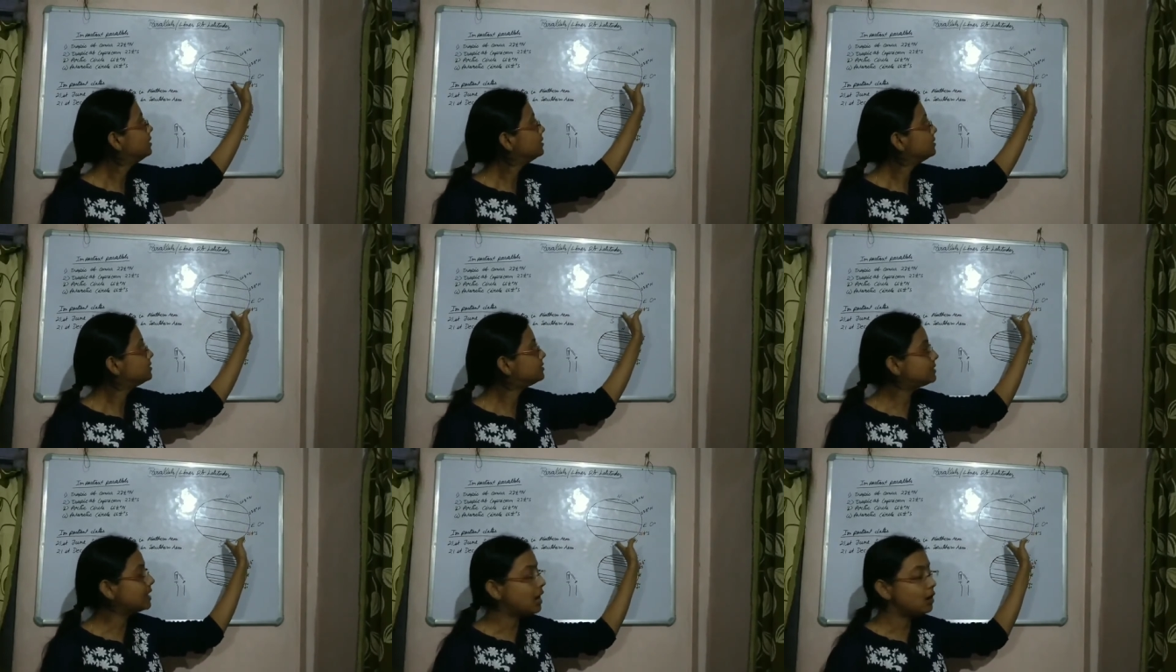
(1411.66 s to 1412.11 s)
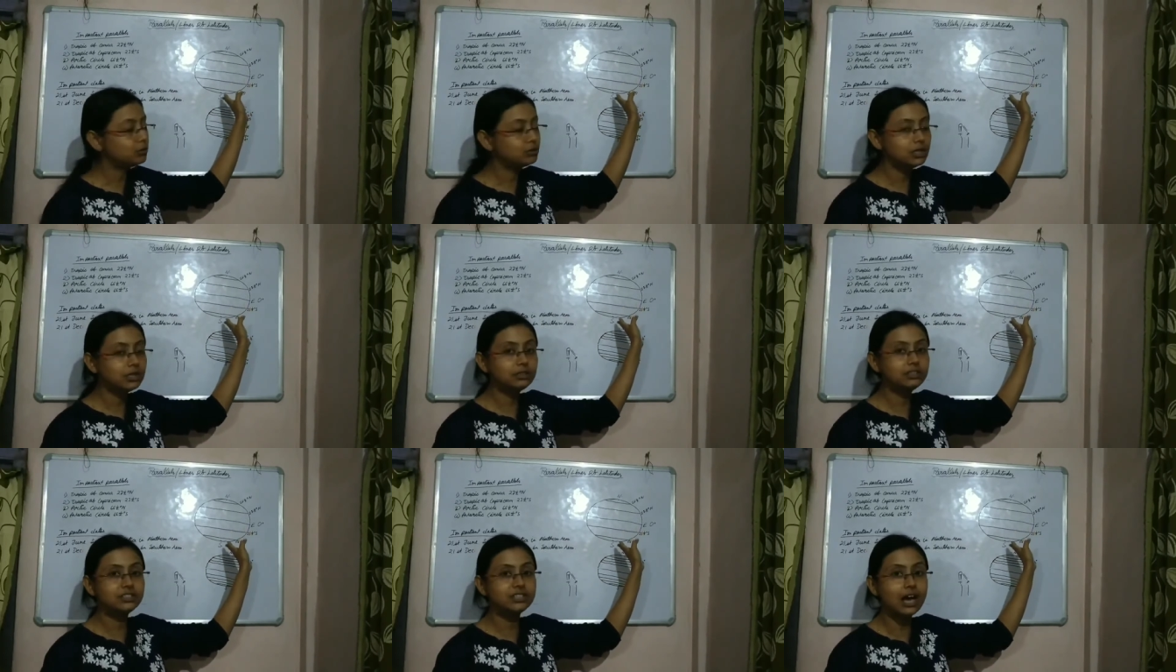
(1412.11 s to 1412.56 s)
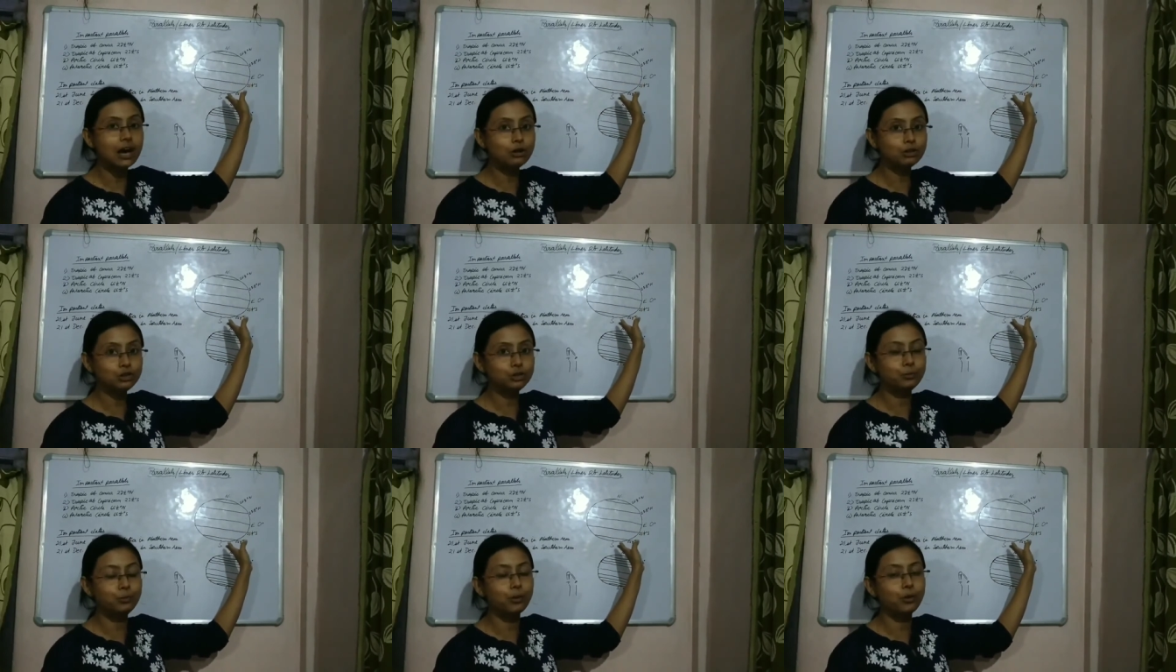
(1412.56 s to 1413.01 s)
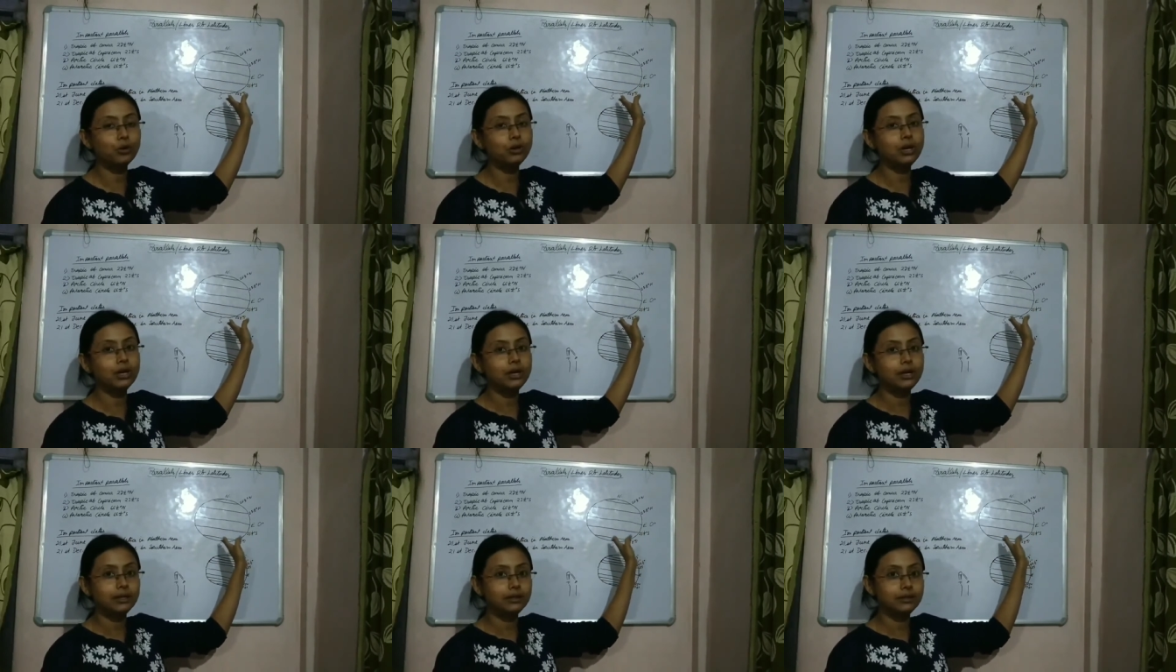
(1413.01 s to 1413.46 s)
South Pole,
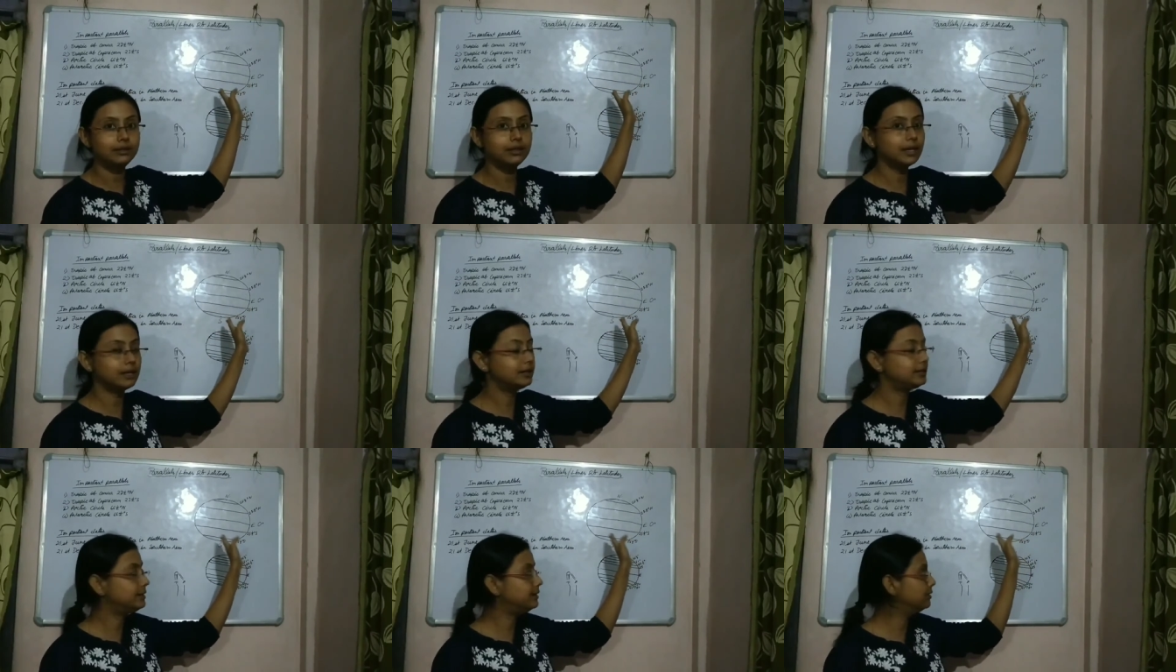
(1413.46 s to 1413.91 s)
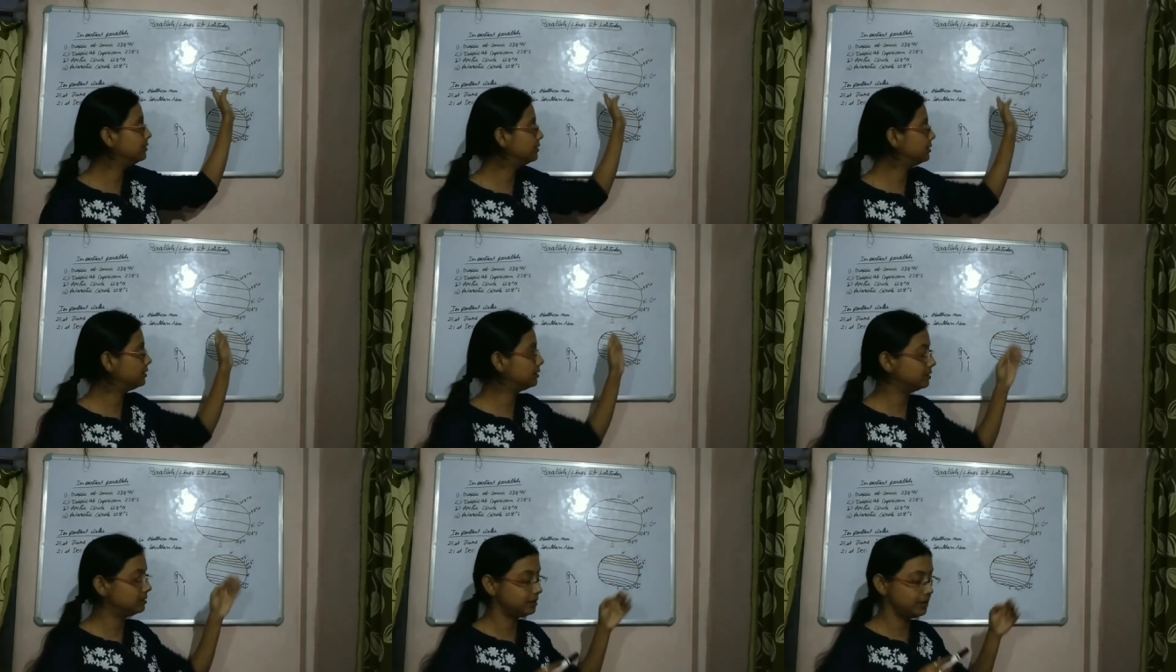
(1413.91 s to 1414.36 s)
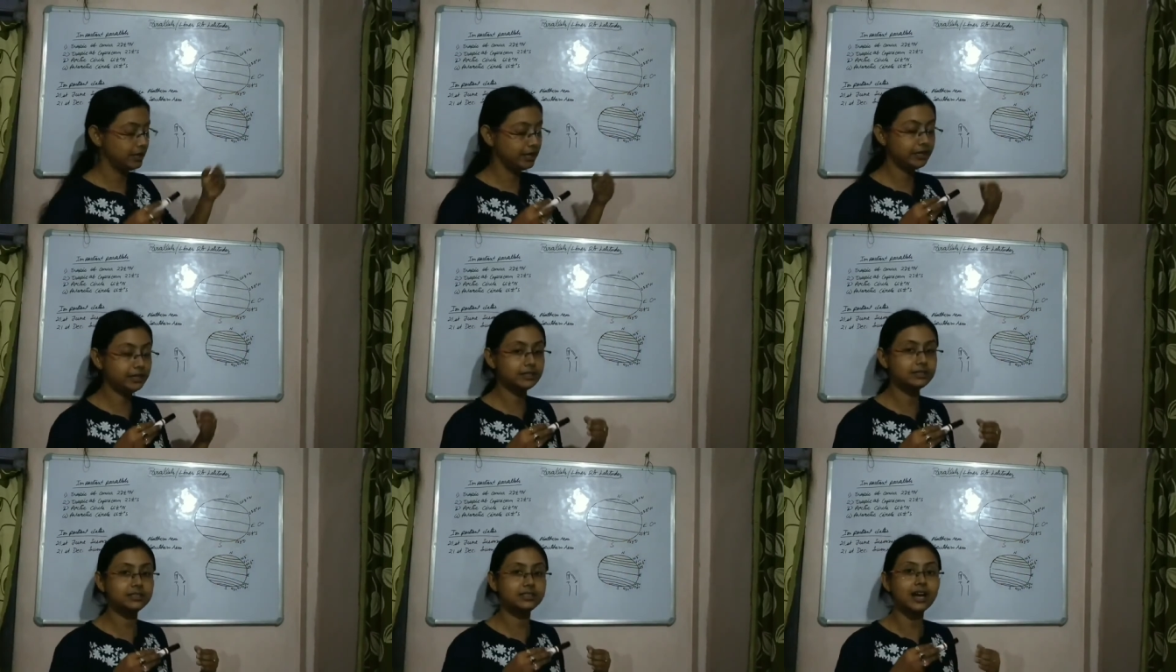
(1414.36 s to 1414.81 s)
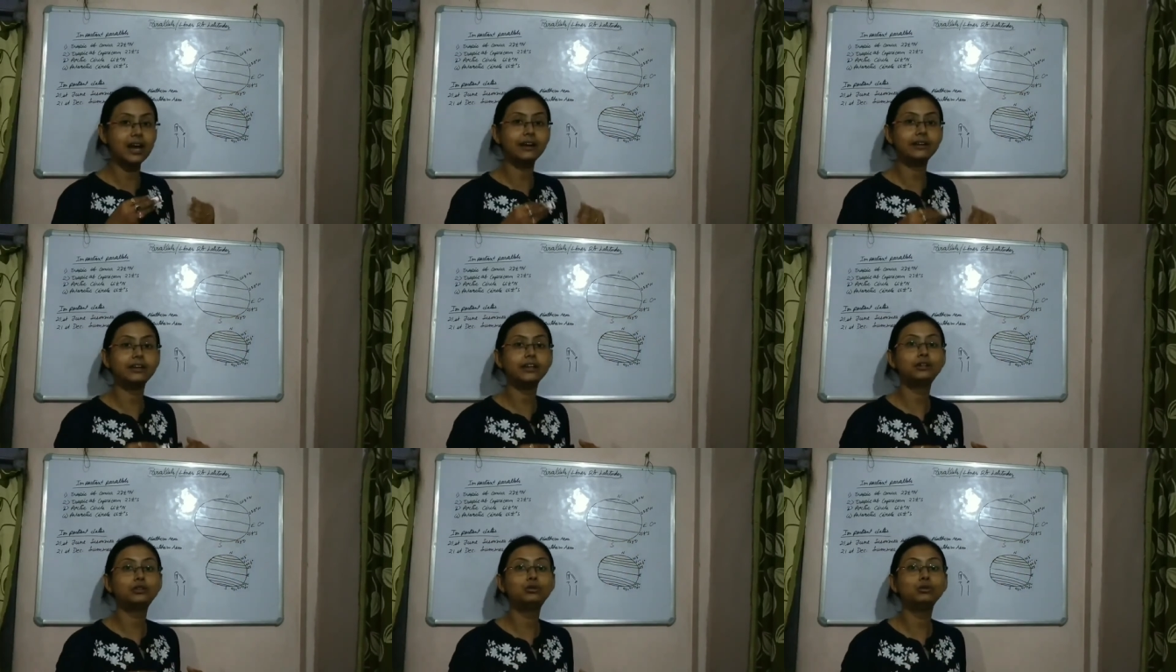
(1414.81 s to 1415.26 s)
it
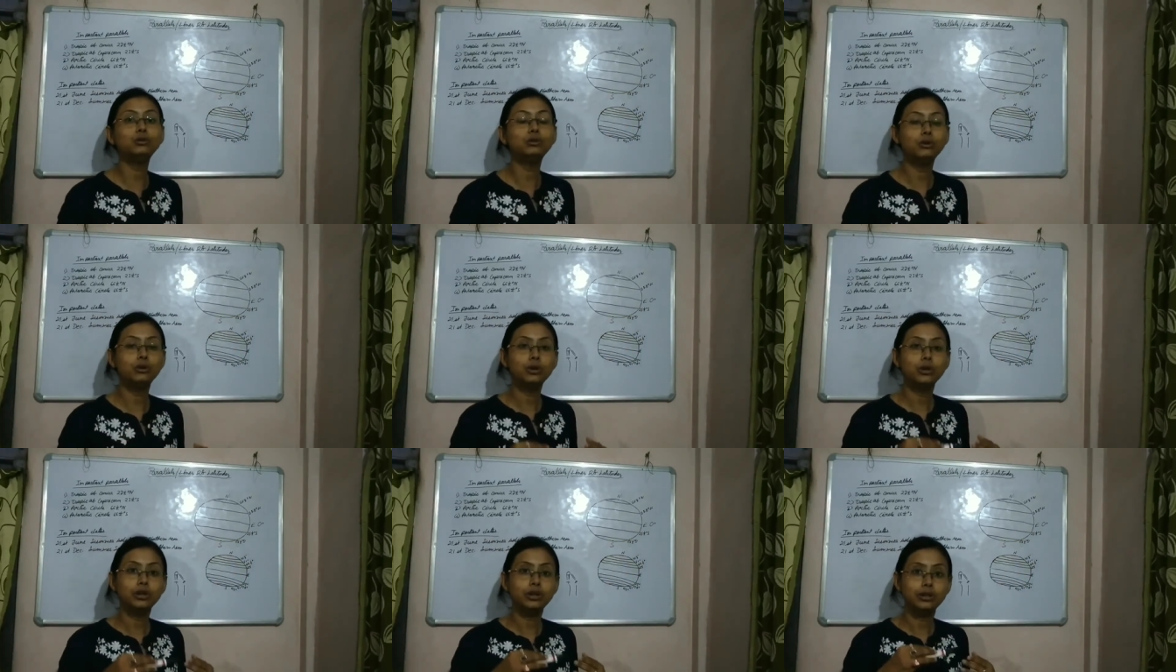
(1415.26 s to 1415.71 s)
started to